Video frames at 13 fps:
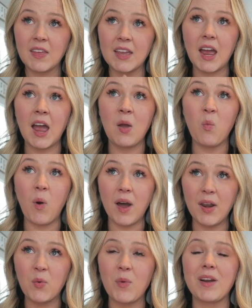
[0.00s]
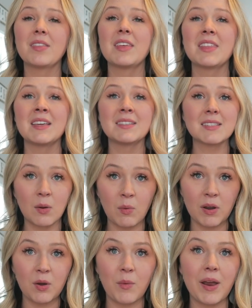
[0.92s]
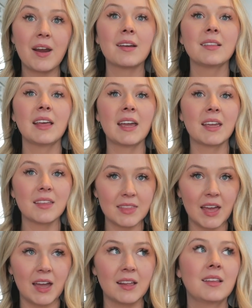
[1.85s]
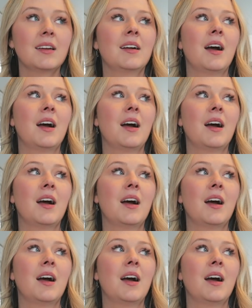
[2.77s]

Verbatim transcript: like I want to wear the things I want to wear, like that